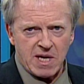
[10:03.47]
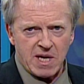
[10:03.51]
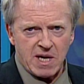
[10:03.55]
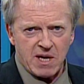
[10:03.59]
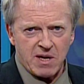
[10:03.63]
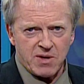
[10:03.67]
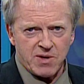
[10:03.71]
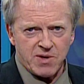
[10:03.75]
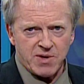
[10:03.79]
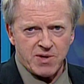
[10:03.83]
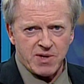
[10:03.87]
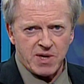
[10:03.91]

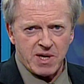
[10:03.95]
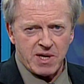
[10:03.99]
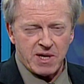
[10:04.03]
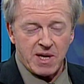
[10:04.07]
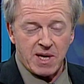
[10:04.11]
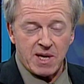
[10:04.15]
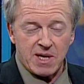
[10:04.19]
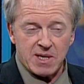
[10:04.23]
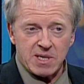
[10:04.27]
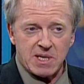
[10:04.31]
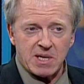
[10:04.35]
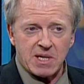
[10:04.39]
years that
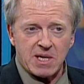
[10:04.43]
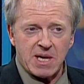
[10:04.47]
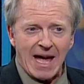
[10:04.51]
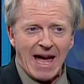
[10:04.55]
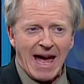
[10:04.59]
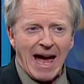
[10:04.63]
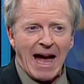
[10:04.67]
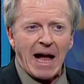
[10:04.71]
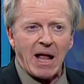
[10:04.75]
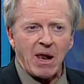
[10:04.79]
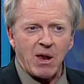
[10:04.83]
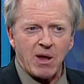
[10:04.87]
isn't
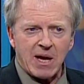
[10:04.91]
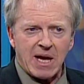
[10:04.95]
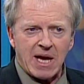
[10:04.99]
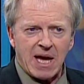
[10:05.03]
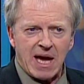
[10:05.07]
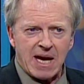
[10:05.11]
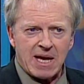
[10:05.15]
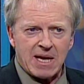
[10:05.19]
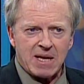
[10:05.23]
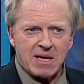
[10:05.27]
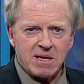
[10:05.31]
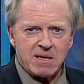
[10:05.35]

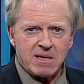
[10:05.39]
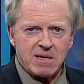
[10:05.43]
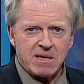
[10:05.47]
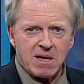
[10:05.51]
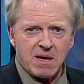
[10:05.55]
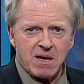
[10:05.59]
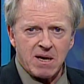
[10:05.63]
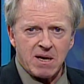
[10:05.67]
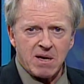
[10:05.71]
allocated.